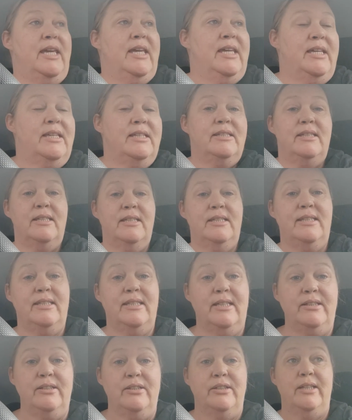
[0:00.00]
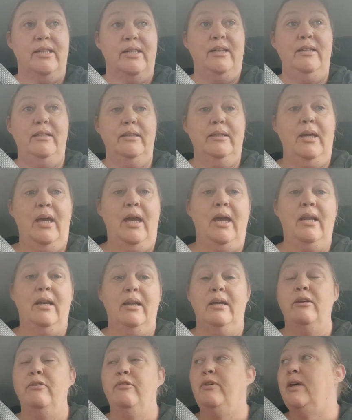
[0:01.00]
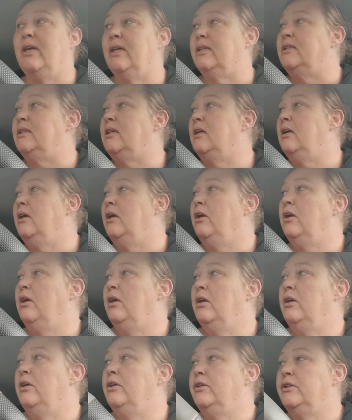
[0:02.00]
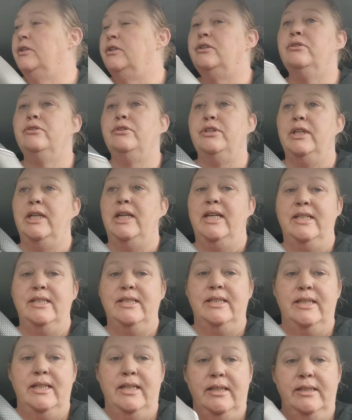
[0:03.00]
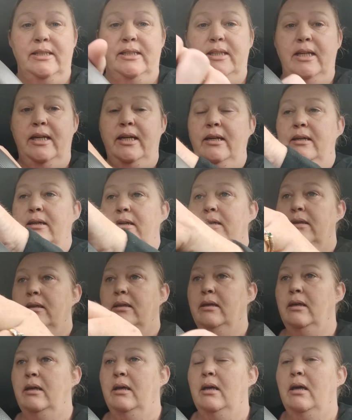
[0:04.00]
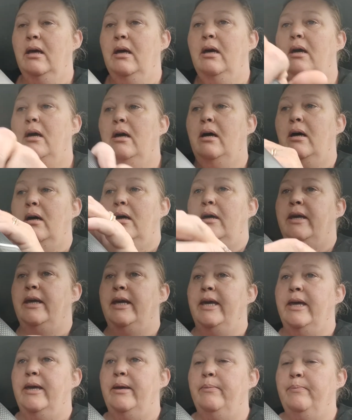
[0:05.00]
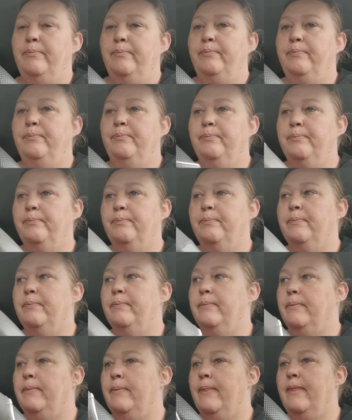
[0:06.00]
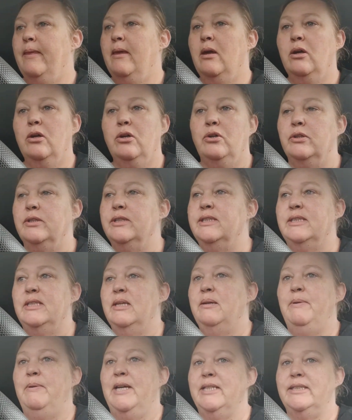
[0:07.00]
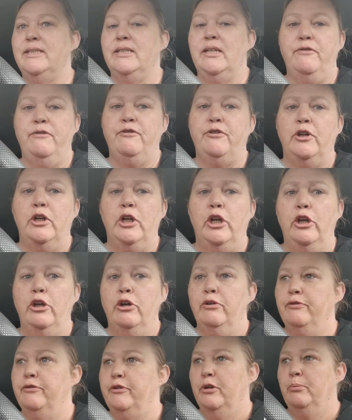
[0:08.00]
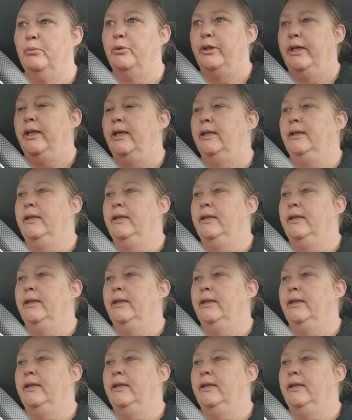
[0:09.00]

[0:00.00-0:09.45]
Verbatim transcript: is Saturday and I have had such a lazy day today. I couldn't sleep last night for love nor money.